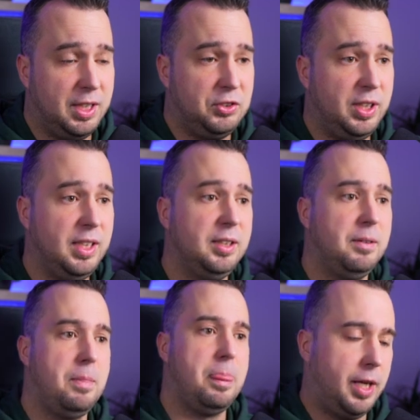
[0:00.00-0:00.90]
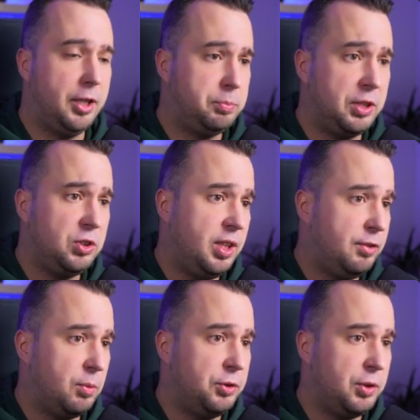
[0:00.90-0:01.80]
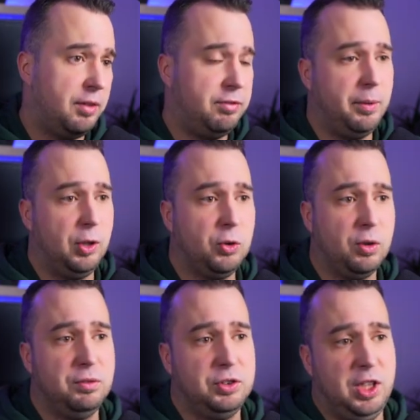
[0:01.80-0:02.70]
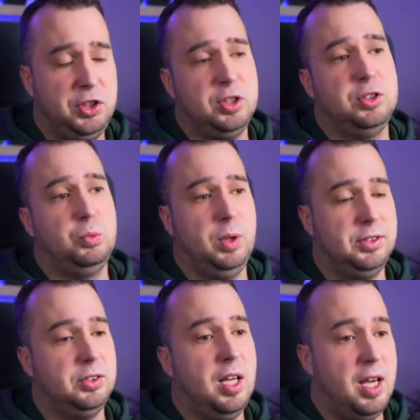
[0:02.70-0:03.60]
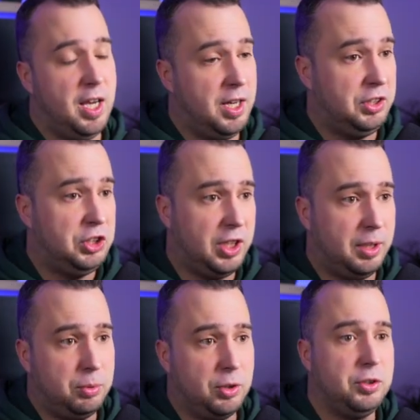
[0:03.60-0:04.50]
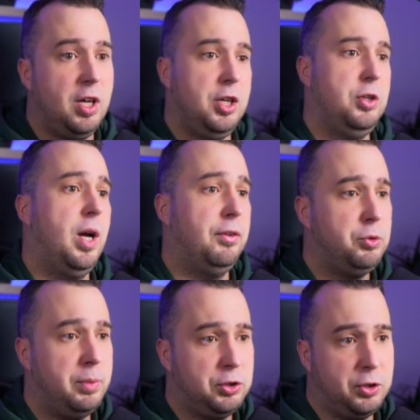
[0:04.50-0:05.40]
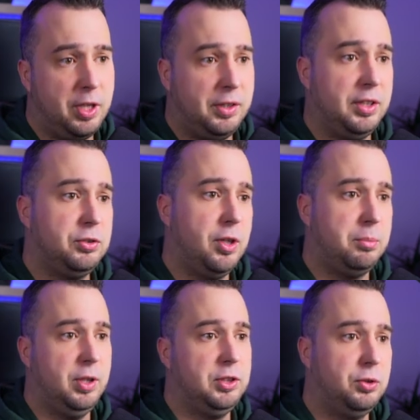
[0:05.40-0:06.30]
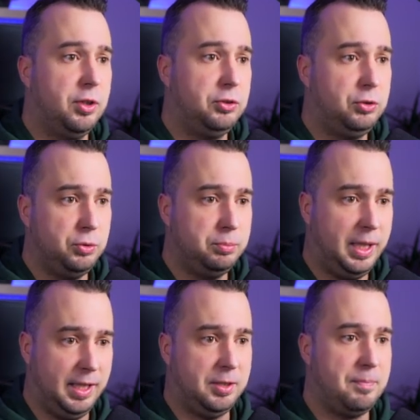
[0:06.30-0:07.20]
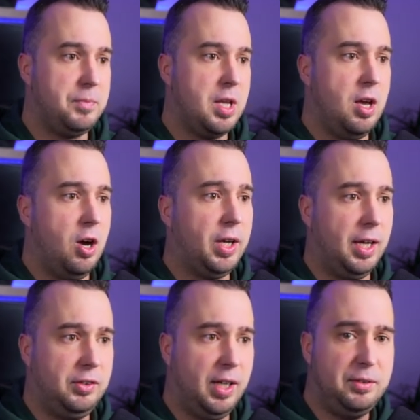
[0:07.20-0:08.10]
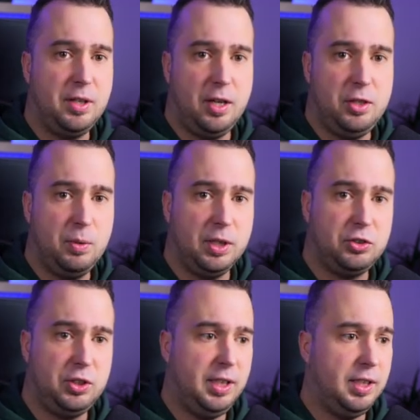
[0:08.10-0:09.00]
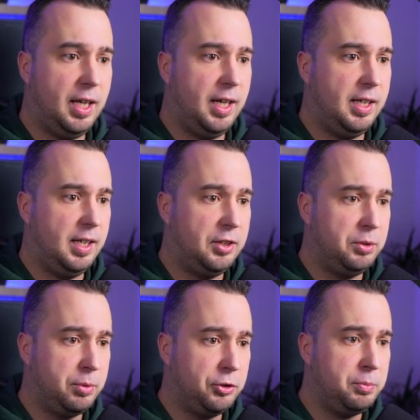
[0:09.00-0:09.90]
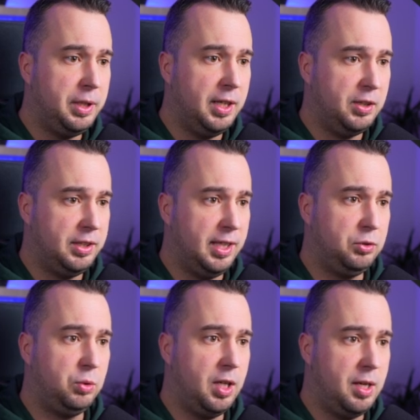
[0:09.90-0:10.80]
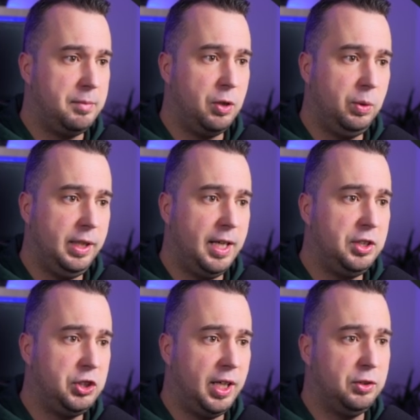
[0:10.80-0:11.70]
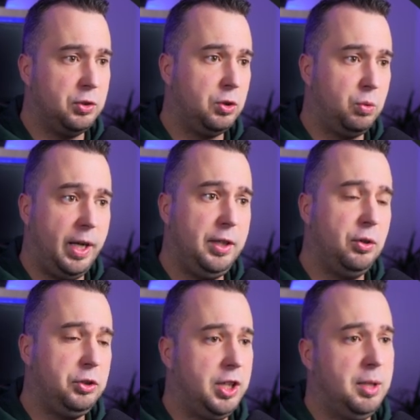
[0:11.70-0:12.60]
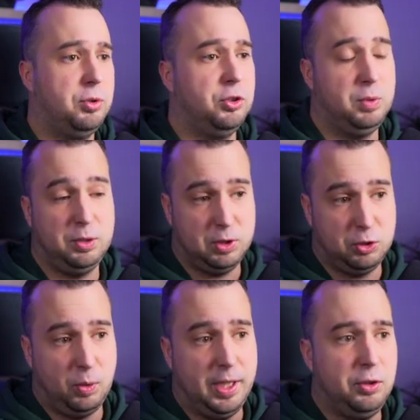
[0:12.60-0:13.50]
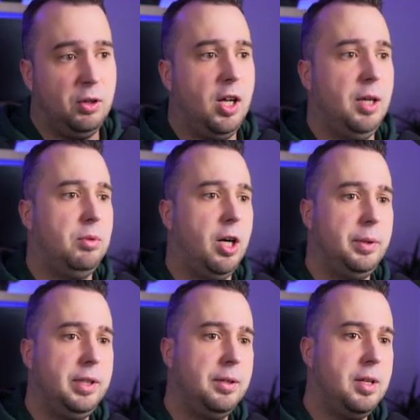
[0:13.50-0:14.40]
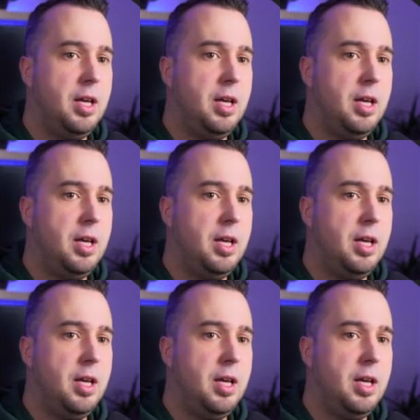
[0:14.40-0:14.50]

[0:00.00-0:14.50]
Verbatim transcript: testing. And especially if you want to have very long conversations with uh, the chatbot, you have to make sure that this number is not too big. Okay, then you will see uh, at the bottom here that um, we initiate or Gradio chatbot with, with your library.